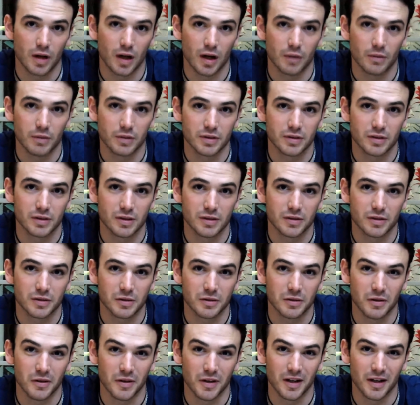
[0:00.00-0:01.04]
where I was in
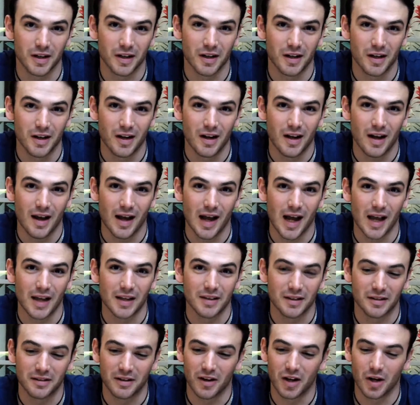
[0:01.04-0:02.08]
school there.
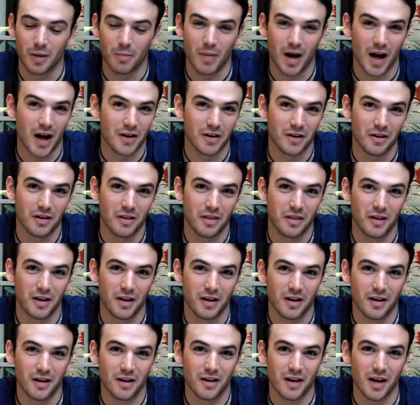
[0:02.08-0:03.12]
I declared a minor in
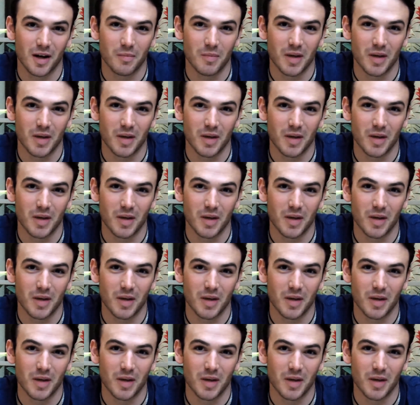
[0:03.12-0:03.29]
theater.